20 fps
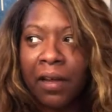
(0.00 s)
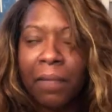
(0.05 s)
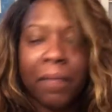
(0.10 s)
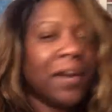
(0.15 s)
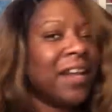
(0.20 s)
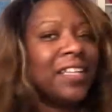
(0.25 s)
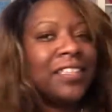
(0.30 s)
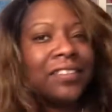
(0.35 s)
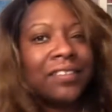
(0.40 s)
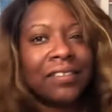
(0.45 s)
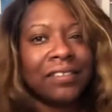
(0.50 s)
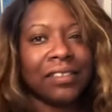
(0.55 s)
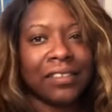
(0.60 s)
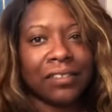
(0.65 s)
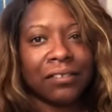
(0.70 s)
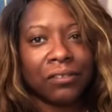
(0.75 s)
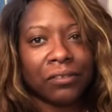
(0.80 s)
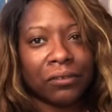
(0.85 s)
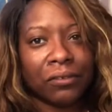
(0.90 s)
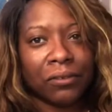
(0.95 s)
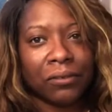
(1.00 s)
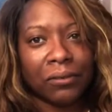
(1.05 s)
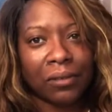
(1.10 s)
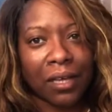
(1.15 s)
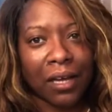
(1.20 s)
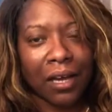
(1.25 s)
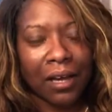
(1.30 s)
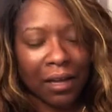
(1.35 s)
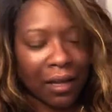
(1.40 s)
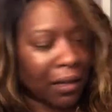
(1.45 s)
but I just screwed
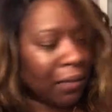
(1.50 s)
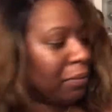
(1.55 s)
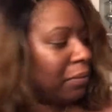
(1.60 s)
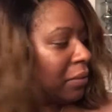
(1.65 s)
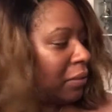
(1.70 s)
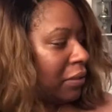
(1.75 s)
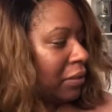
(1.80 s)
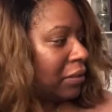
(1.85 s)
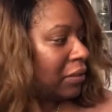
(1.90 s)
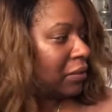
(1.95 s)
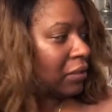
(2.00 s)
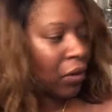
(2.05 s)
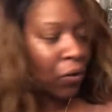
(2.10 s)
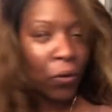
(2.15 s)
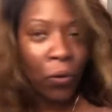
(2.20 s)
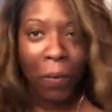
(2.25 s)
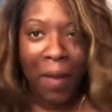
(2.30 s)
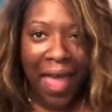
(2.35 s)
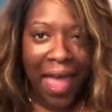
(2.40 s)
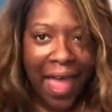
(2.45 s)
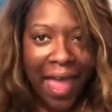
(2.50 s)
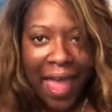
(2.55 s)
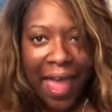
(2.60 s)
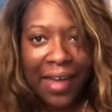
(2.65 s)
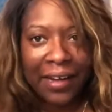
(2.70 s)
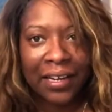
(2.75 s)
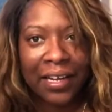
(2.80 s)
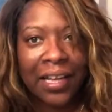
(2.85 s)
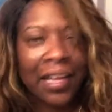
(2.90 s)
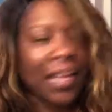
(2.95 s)
up so bad.